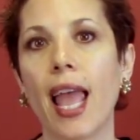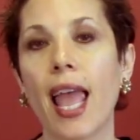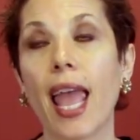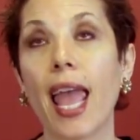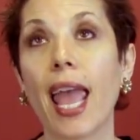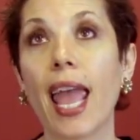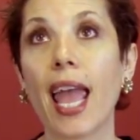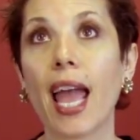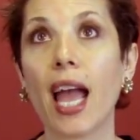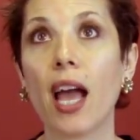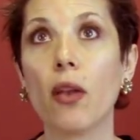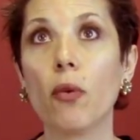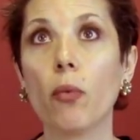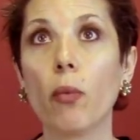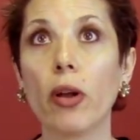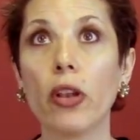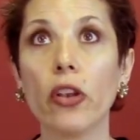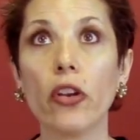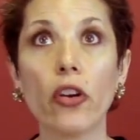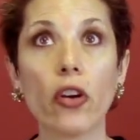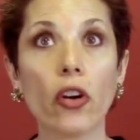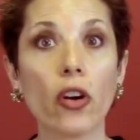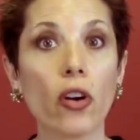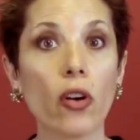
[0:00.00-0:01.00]
And when
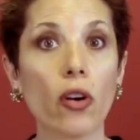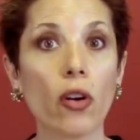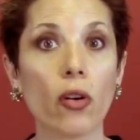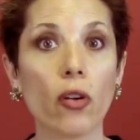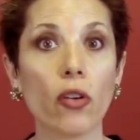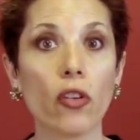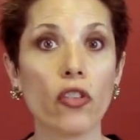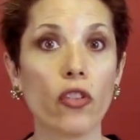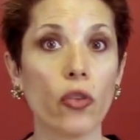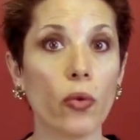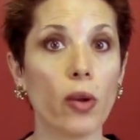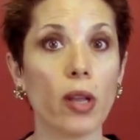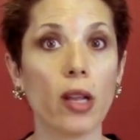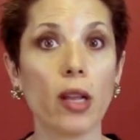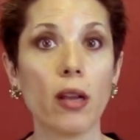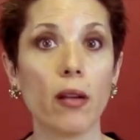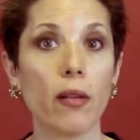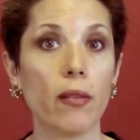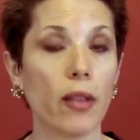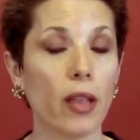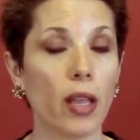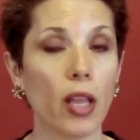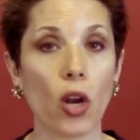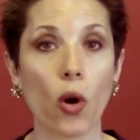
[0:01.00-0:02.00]
you're doing,
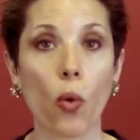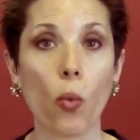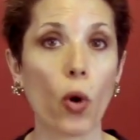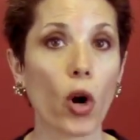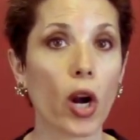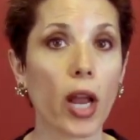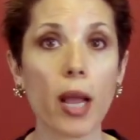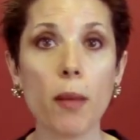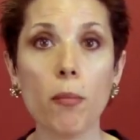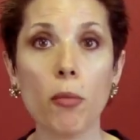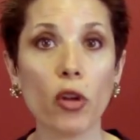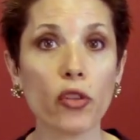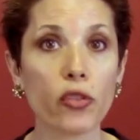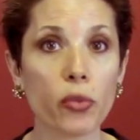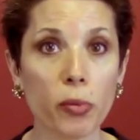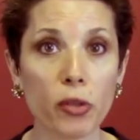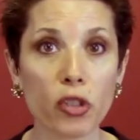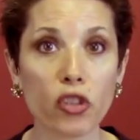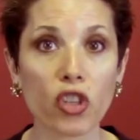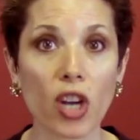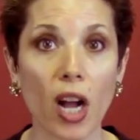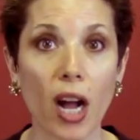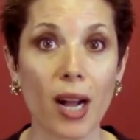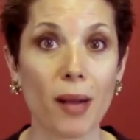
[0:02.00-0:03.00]
you know, working multiple
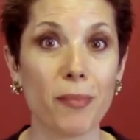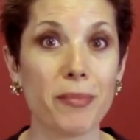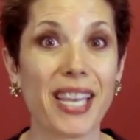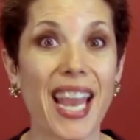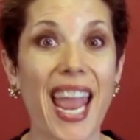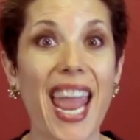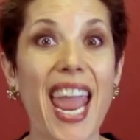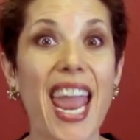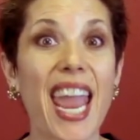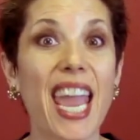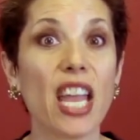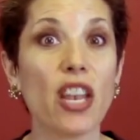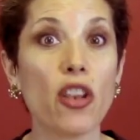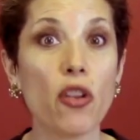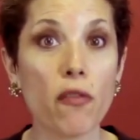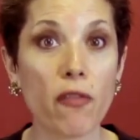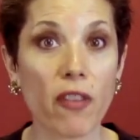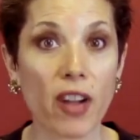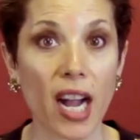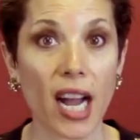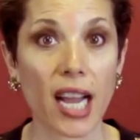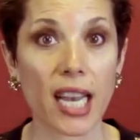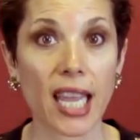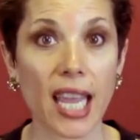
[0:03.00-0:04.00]
jobs and
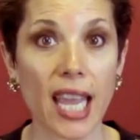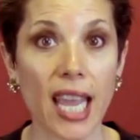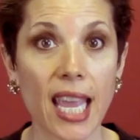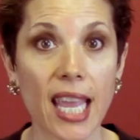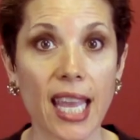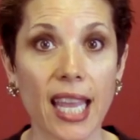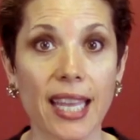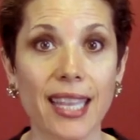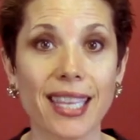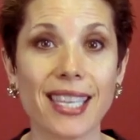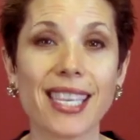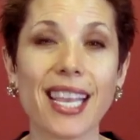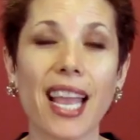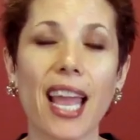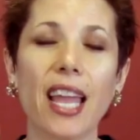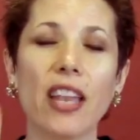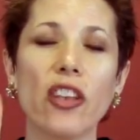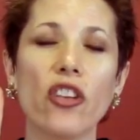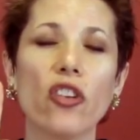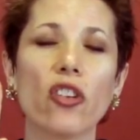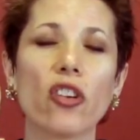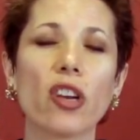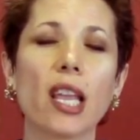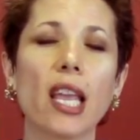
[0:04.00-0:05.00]
you've got kids
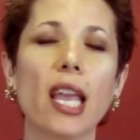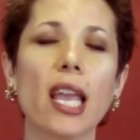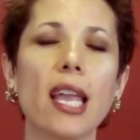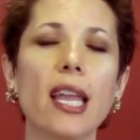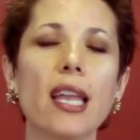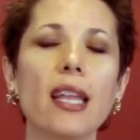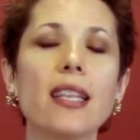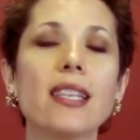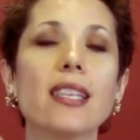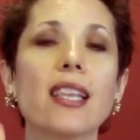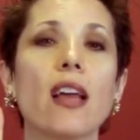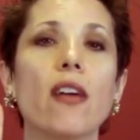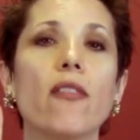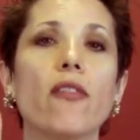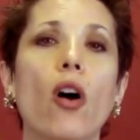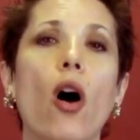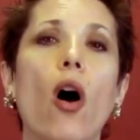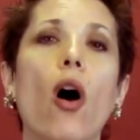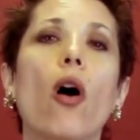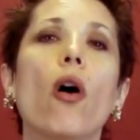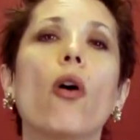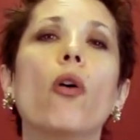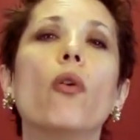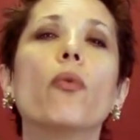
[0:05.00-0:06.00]
and your kids have
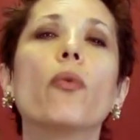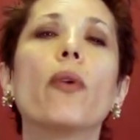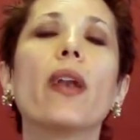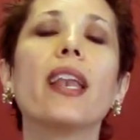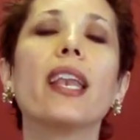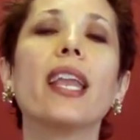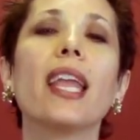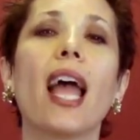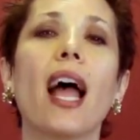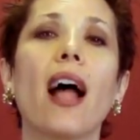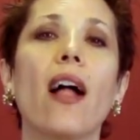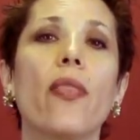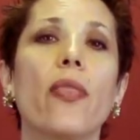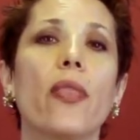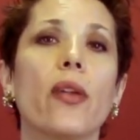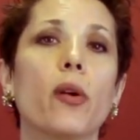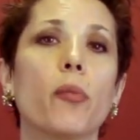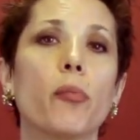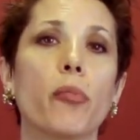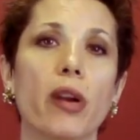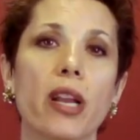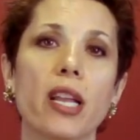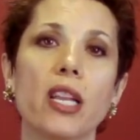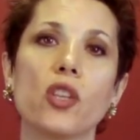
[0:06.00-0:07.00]
already had their
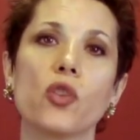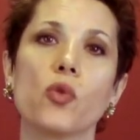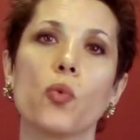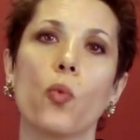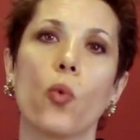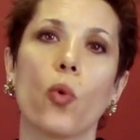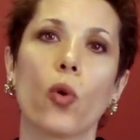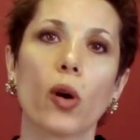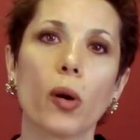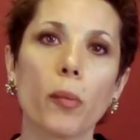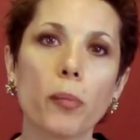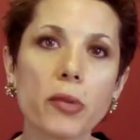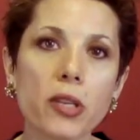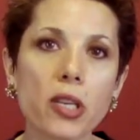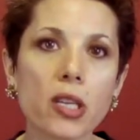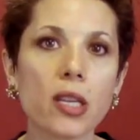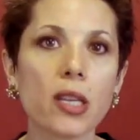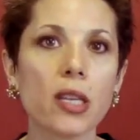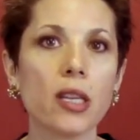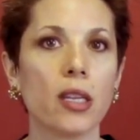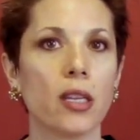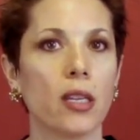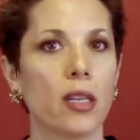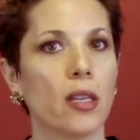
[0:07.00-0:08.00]
brains warped
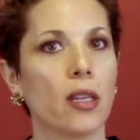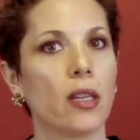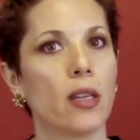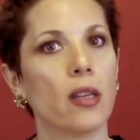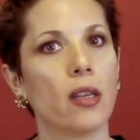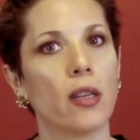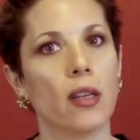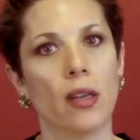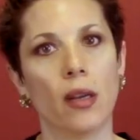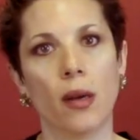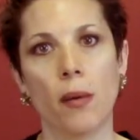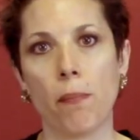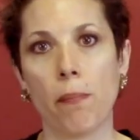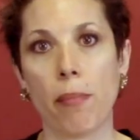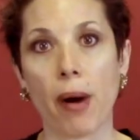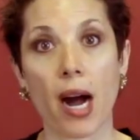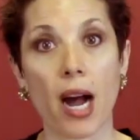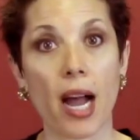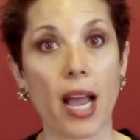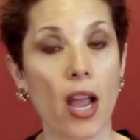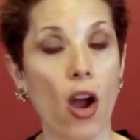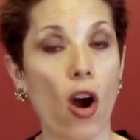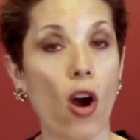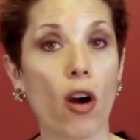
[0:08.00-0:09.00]

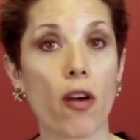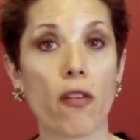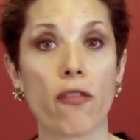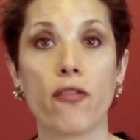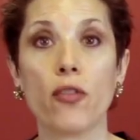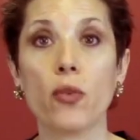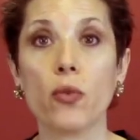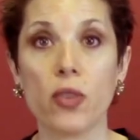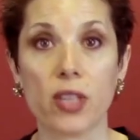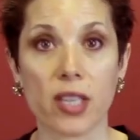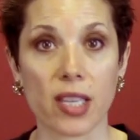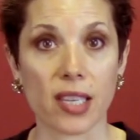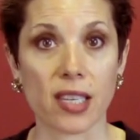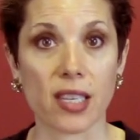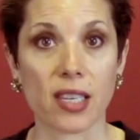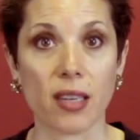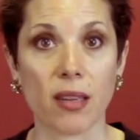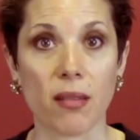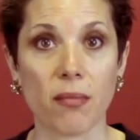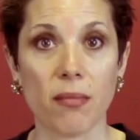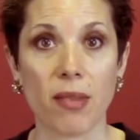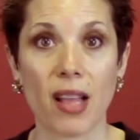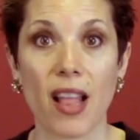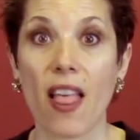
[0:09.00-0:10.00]
by our food
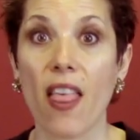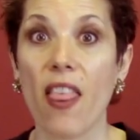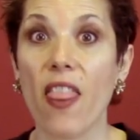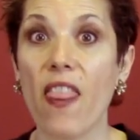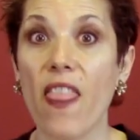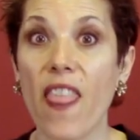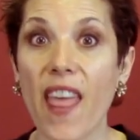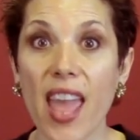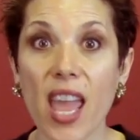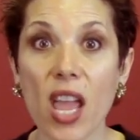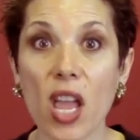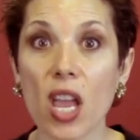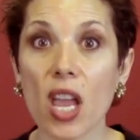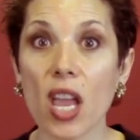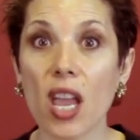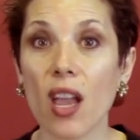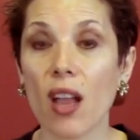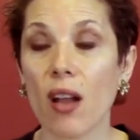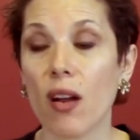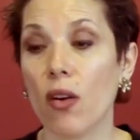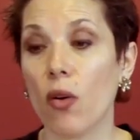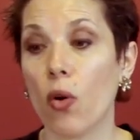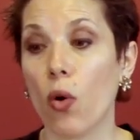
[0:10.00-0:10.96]
system, they